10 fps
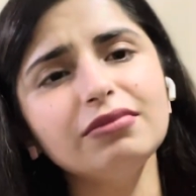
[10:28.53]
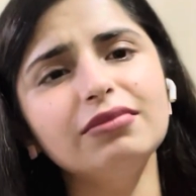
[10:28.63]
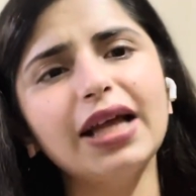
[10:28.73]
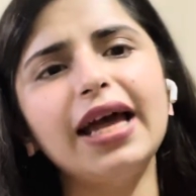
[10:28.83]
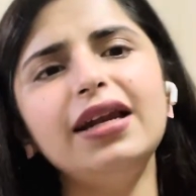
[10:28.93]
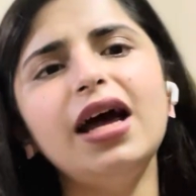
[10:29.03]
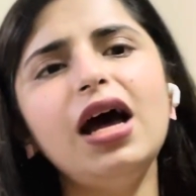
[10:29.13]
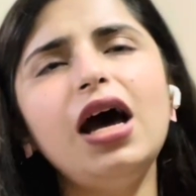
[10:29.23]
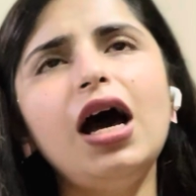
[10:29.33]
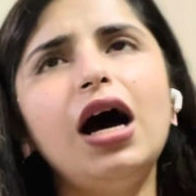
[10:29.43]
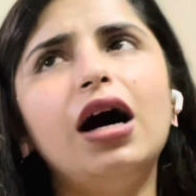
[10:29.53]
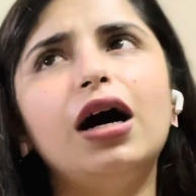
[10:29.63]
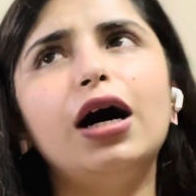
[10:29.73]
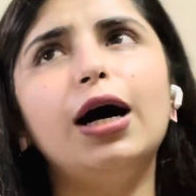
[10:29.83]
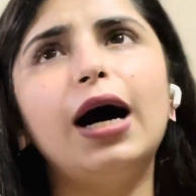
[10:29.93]
Then
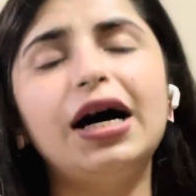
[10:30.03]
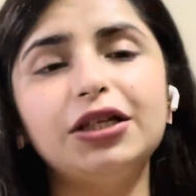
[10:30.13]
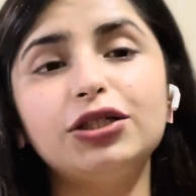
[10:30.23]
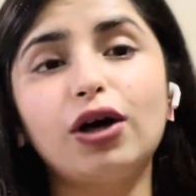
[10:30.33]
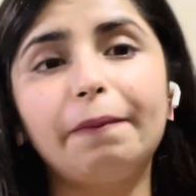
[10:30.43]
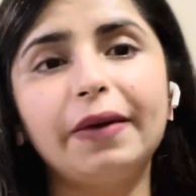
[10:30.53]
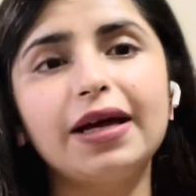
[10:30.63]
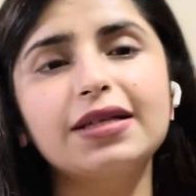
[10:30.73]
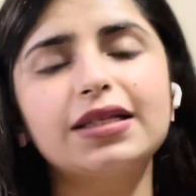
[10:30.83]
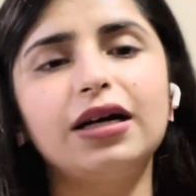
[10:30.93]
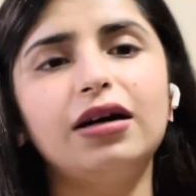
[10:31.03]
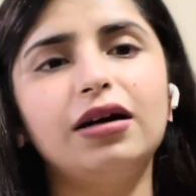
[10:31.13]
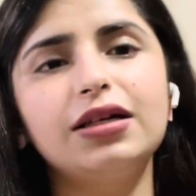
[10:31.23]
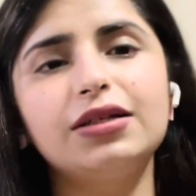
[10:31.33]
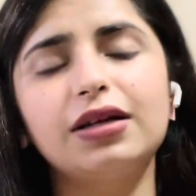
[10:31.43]
other topics
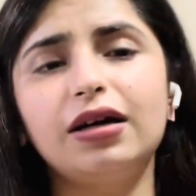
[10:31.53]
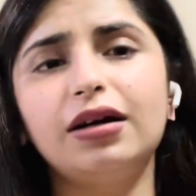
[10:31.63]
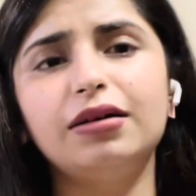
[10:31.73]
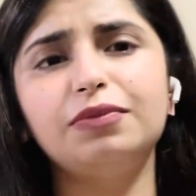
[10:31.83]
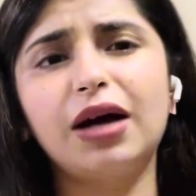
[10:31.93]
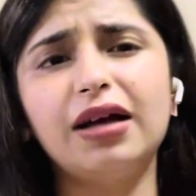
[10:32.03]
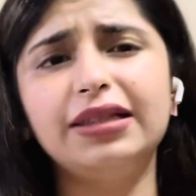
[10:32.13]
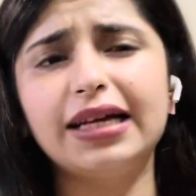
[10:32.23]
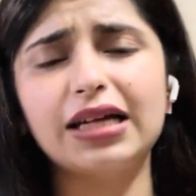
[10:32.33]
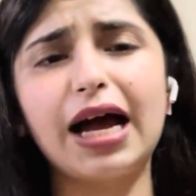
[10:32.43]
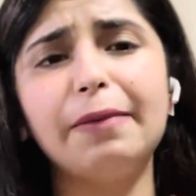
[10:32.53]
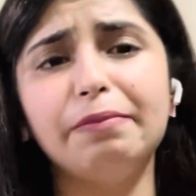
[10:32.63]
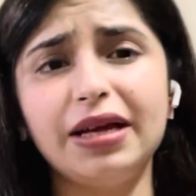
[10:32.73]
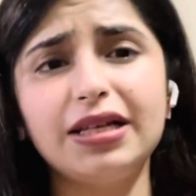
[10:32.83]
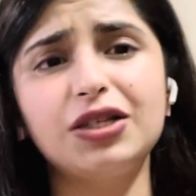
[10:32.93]
that I
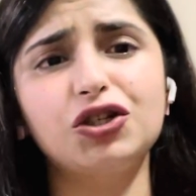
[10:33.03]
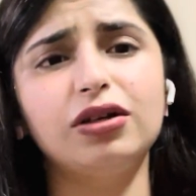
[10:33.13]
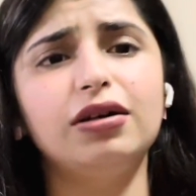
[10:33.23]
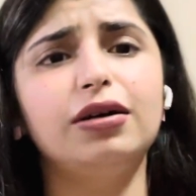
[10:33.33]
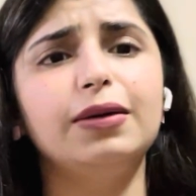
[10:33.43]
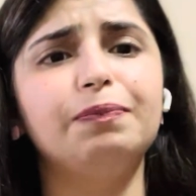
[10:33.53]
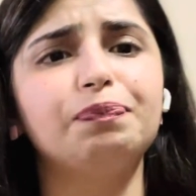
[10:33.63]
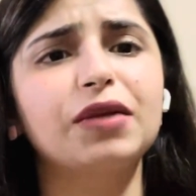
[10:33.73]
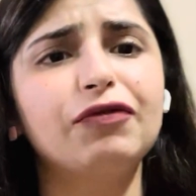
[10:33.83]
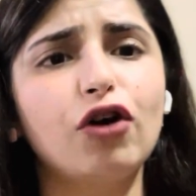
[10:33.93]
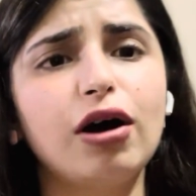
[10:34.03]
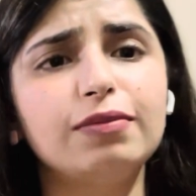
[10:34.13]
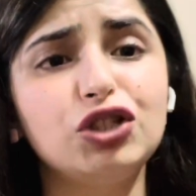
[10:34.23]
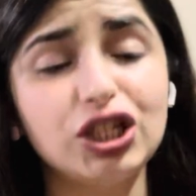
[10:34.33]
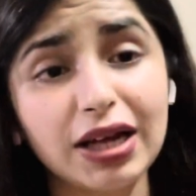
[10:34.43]
missed from
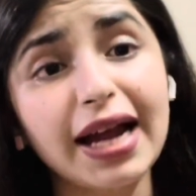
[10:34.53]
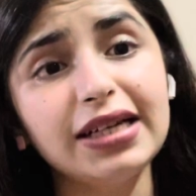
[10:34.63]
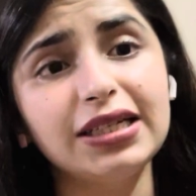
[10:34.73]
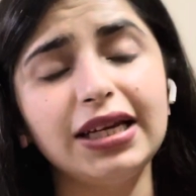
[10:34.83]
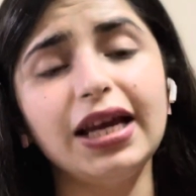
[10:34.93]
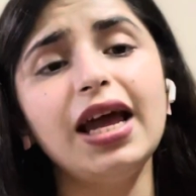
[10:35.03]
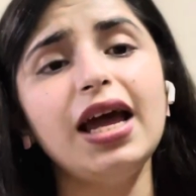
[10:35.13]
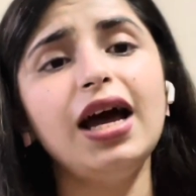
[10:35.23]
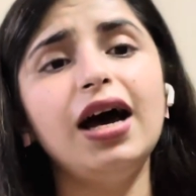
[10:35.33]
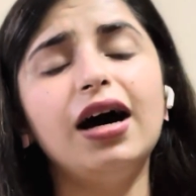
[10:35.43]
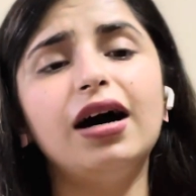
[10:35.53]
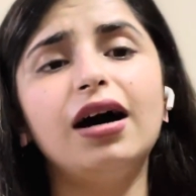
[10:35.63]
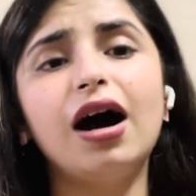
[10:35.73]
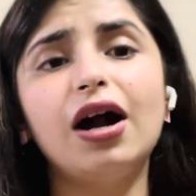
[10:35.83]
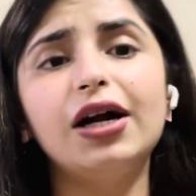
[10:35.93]
GIT
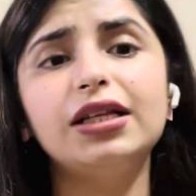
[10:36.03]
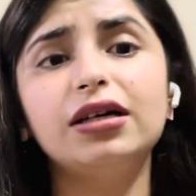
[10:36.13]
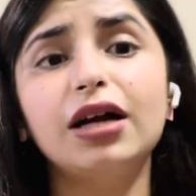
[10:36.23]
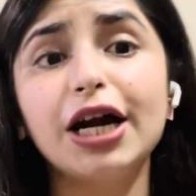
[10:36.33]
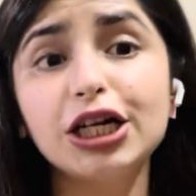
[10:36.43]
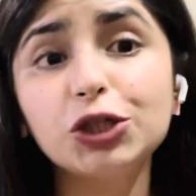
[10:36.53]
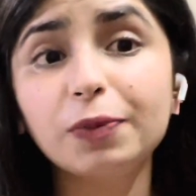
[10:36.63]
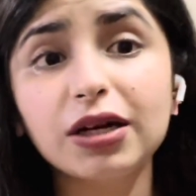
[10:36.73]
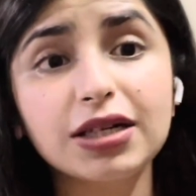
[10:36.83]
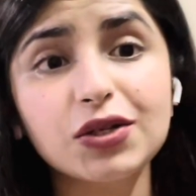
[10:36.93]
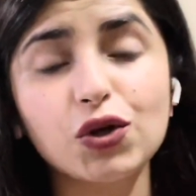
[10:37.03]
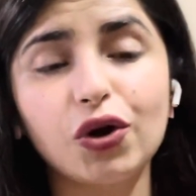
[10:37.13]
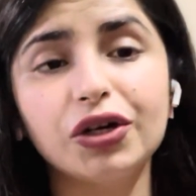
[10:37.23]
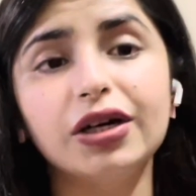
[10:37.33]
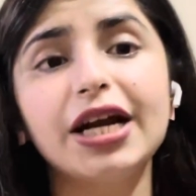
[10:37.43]
are the Hirschsprung
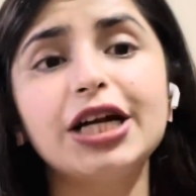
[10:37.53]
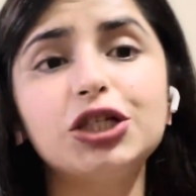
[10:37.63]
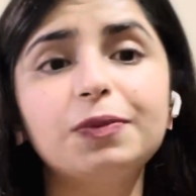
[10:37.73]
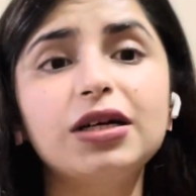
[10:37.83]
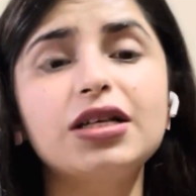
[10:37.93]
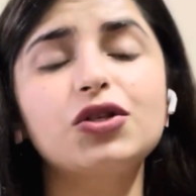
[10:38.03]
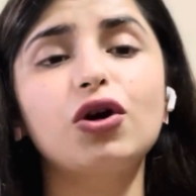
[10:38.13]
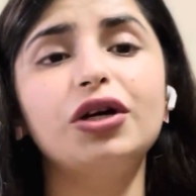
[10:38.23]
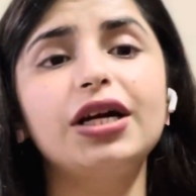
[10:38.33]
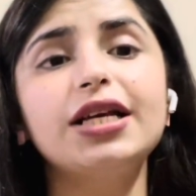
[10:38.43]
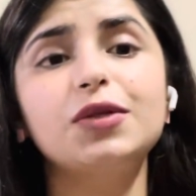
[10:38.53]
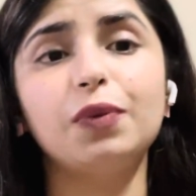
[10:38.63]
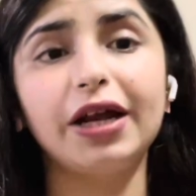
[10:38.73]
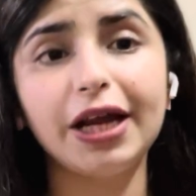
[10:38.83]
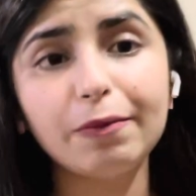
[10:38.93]
disorder. Hirschsprung disorder is
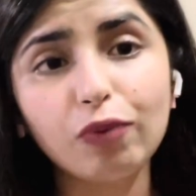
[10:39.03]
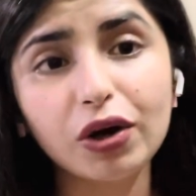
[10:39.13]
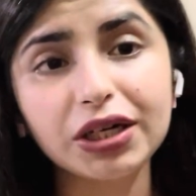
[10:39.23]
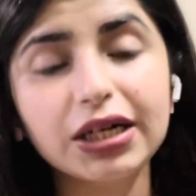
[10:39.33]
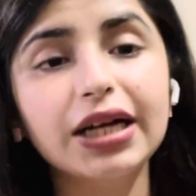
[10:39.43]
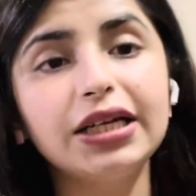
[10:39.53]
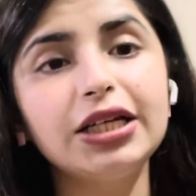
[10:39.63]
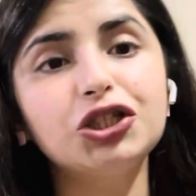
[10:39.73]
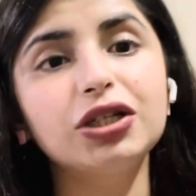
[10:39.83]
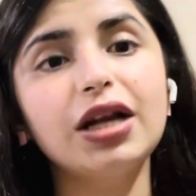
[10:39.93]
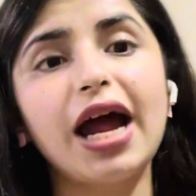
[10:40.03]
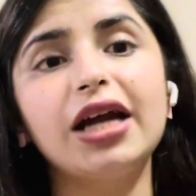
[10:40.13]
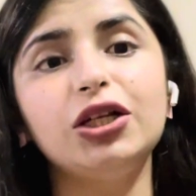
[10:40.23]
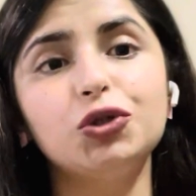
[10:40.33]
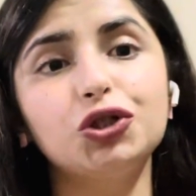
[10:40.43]
very important condition,
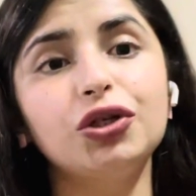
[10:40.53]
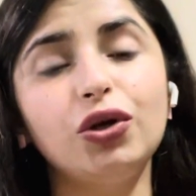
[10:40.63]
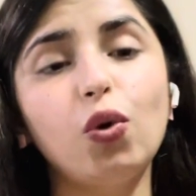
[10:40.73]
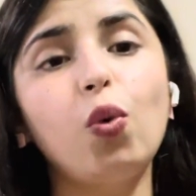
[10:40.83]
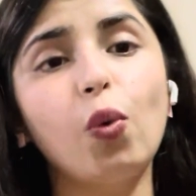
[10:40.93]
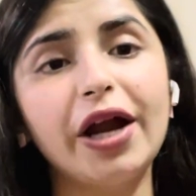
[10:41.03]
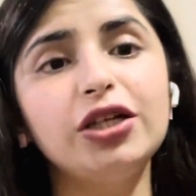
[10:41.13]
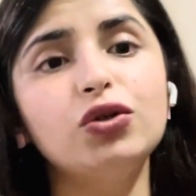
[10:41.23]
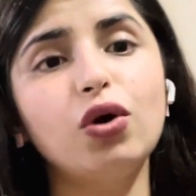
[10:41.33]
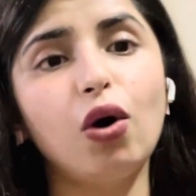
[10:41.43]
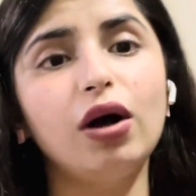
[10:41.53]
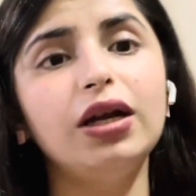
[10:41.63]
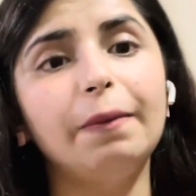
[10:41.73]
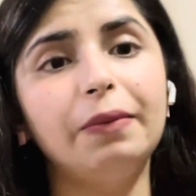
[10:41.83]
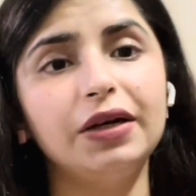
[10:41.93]
and you should know when to call
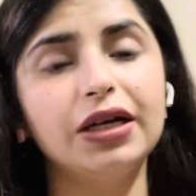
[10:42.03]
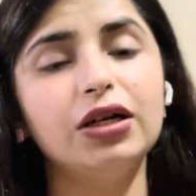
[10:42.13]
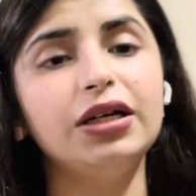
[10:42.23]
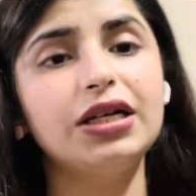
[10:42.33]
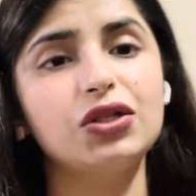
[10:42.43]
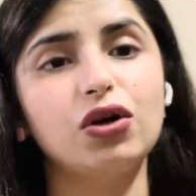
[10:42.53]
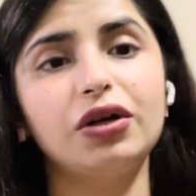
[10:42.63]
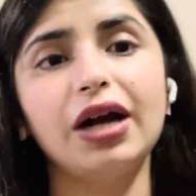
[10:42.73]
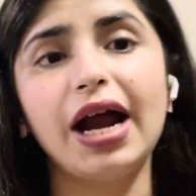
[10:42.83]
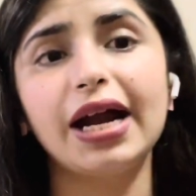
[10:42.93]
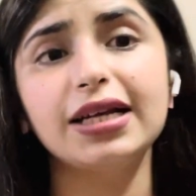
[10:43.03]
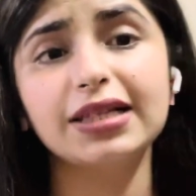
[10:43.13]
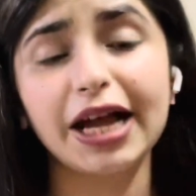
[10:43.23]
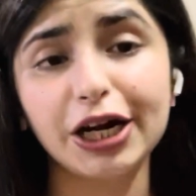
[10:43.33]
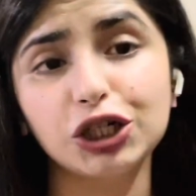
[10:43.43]
a particular disorder as
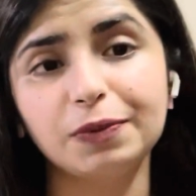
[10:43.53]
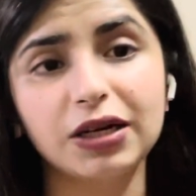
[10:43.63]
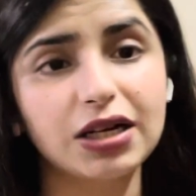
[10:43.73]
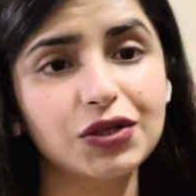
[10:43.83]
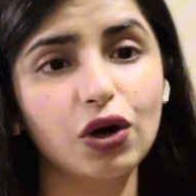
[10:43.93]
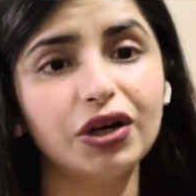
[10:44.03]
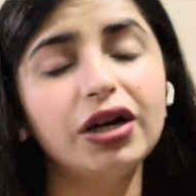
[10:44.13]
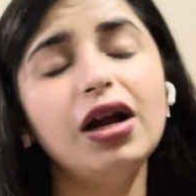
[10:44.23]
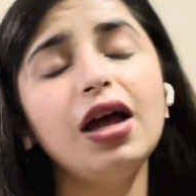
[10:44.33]
Hirschsprung disorder